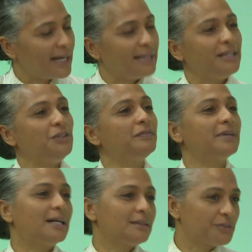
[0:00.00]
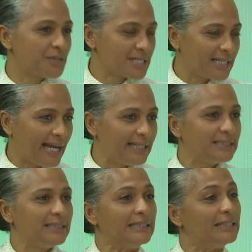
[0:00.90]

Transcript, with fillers: And then you've got Christianity,